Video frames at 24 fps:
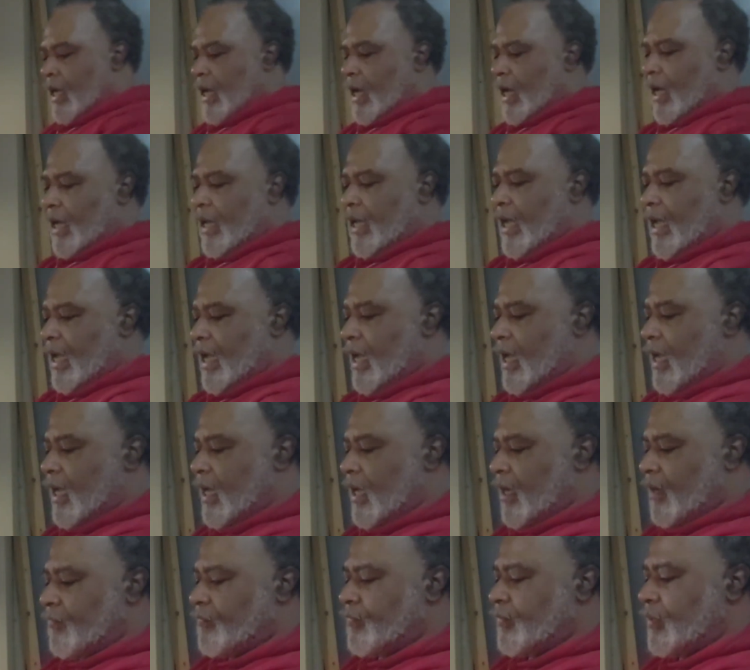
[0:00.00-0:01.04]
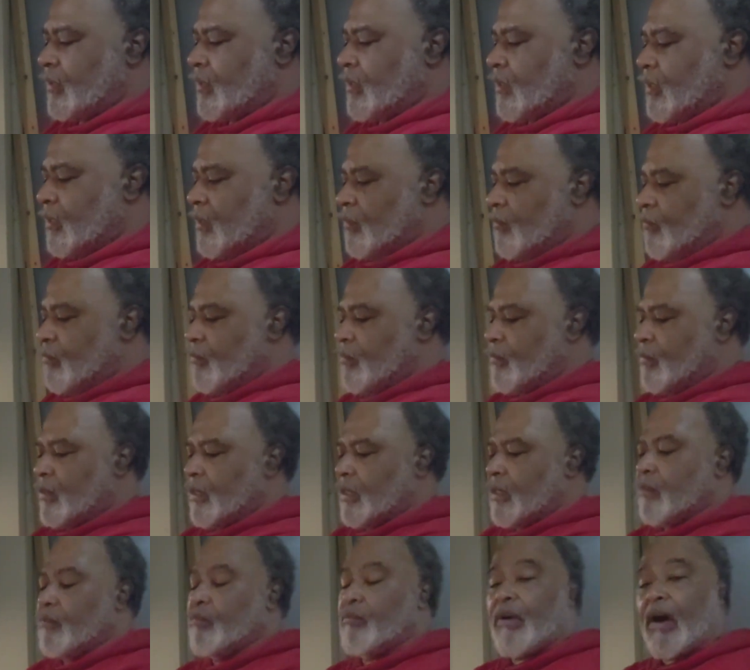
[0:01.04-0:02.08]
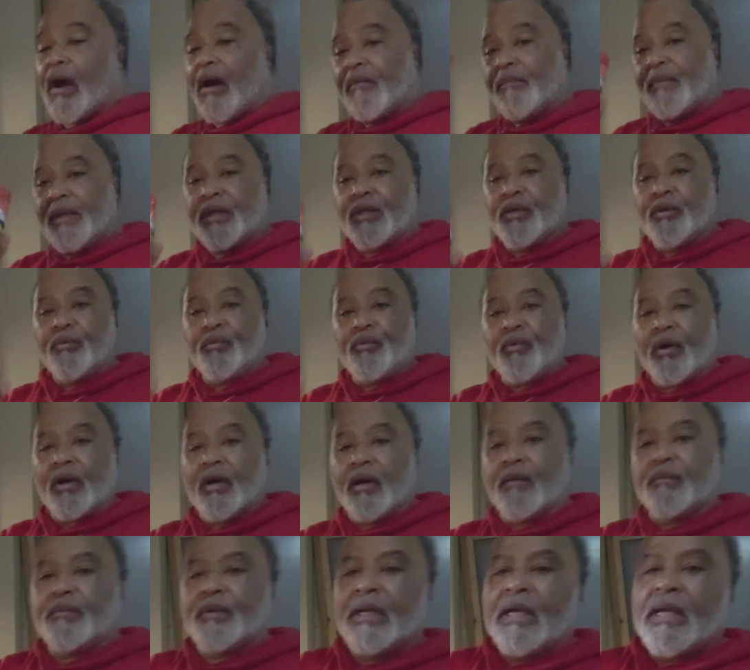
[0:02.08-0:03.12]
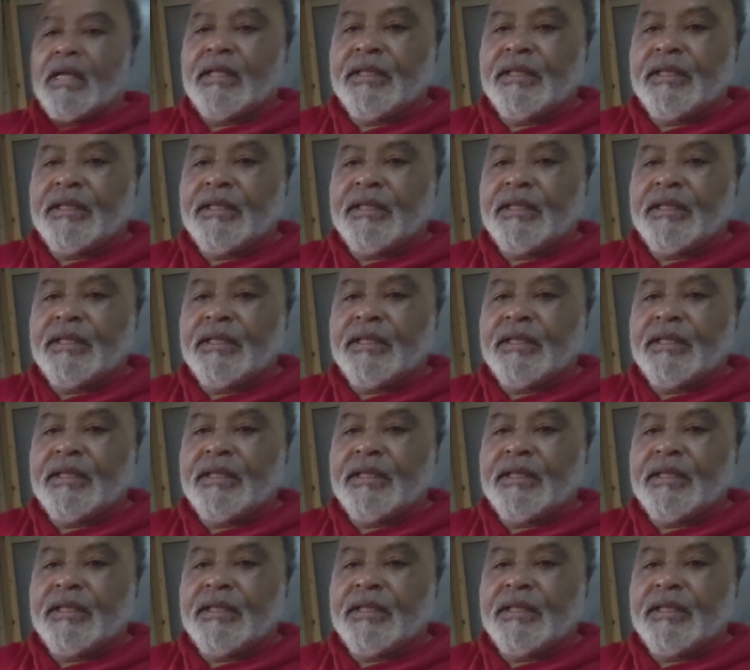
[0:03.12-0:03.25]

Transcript: I have barbecue rub.